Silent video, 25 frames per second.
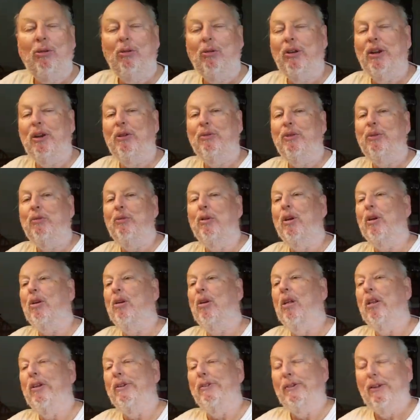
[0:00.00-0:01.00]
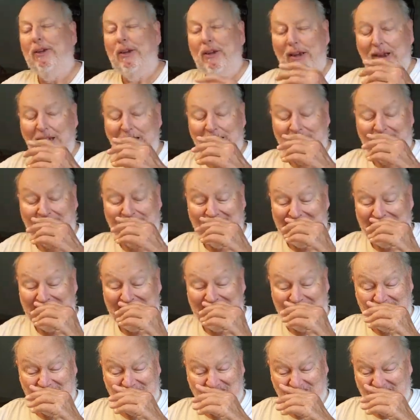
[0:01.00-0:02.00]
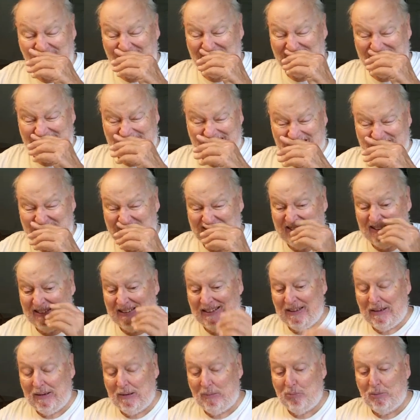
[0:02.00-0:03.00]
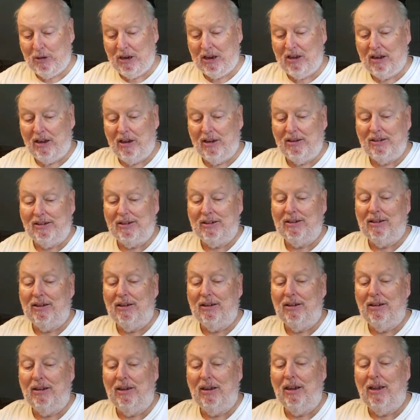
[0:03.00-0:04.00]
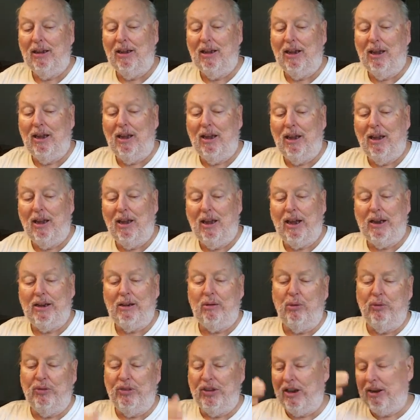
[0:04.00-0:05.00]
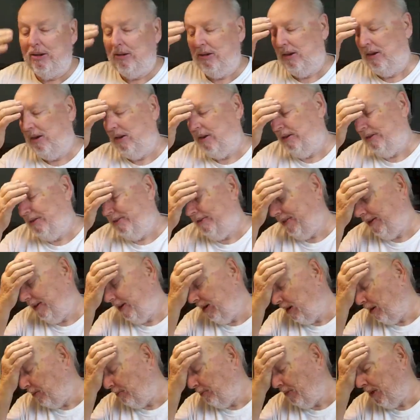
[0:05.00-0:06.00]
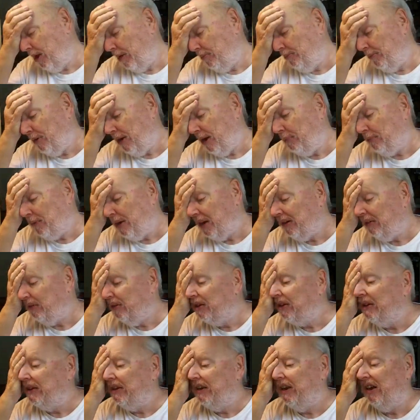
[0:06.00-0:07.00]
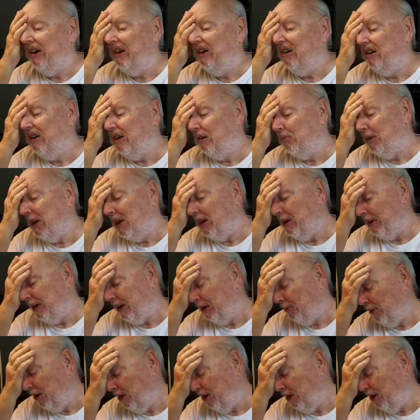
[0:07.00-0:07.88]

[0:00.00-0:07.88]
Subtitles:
whatever you want to call it, because I don't think, and I'm not really caring about it that